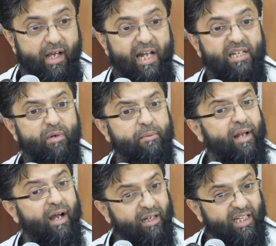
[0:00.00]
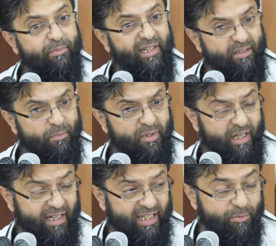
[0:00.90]
and Imam al-Hakim
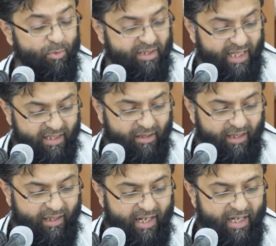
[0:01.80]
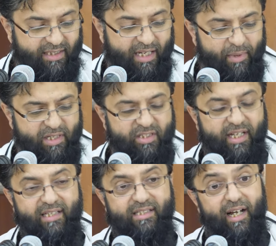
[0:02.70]
in his Mustadrak, they mentioned
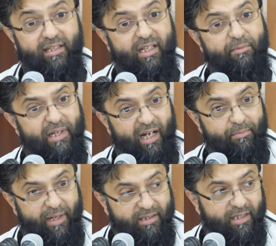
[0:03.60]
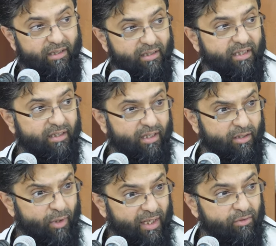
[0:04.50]
that Sa'ad ibn Abada
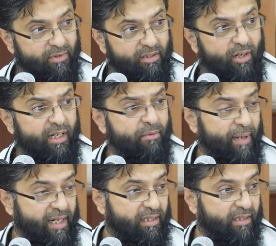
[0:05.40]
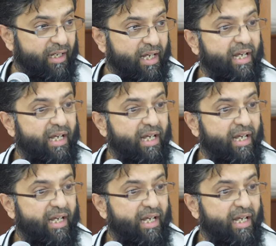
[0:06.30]
radiyallahu anhu, the great companion,